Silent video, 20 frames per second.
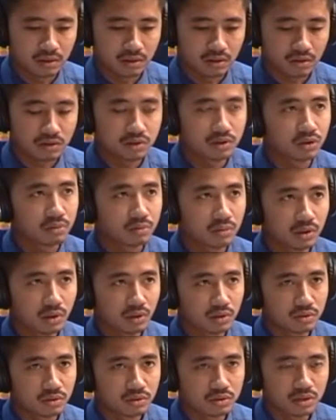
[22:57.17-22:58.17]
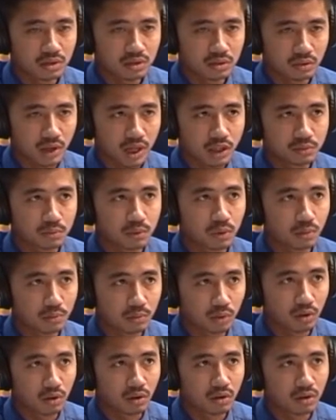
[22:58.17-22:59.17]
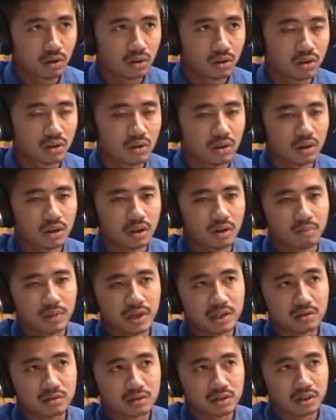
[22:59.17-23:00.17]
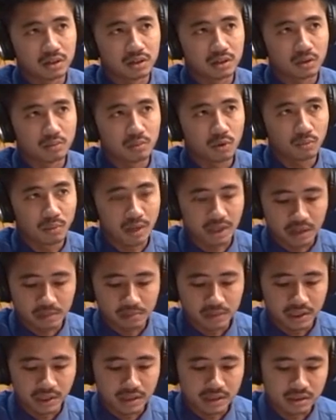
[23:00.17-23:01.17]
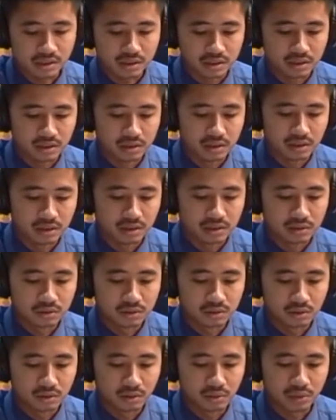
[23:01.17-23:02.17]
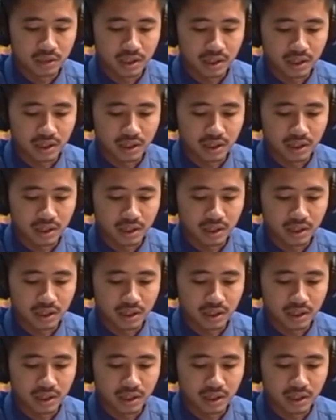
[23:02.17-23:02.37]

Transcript: consumer or user to explore more by using a mobile application. So we